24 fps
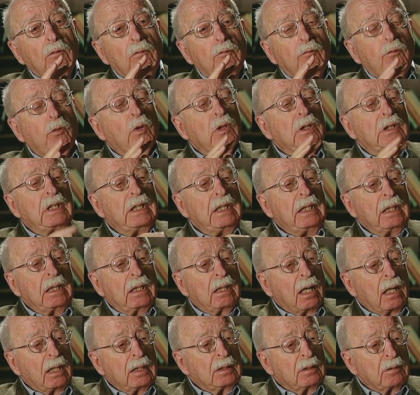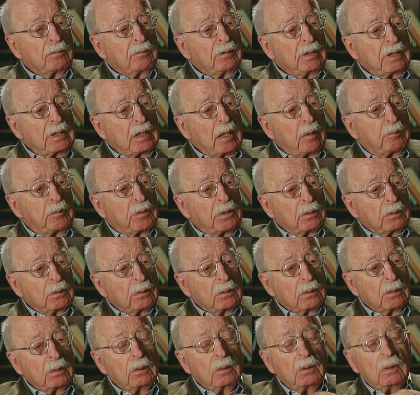14 kinds of
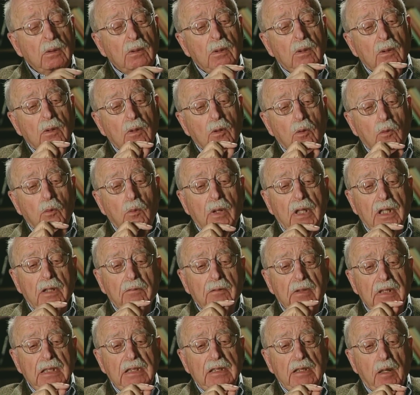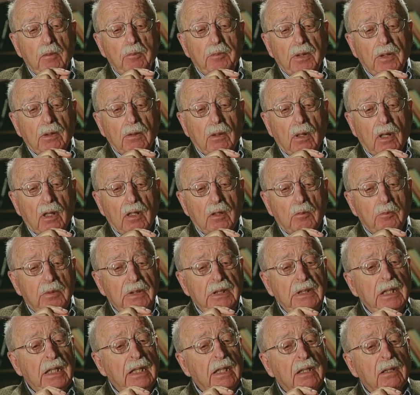receptors, when a receptor on a
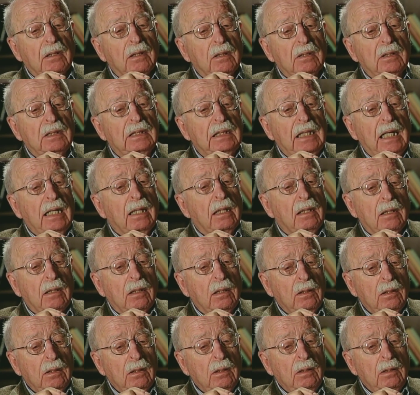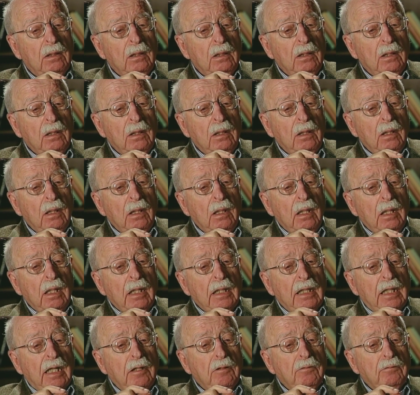particular cell
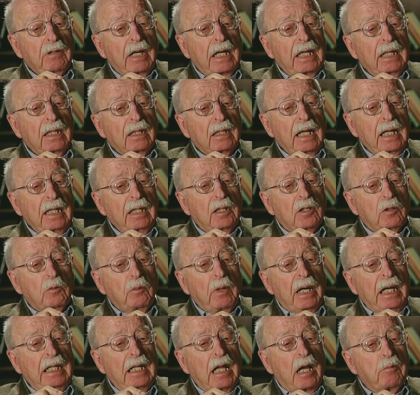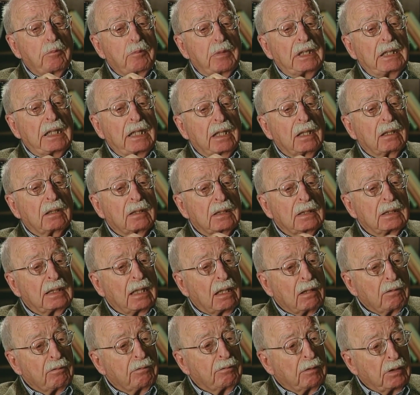can regulate the way that particular
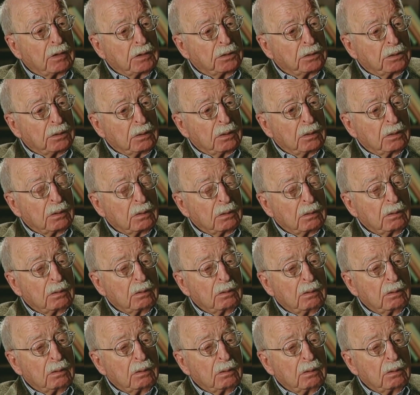cell functions,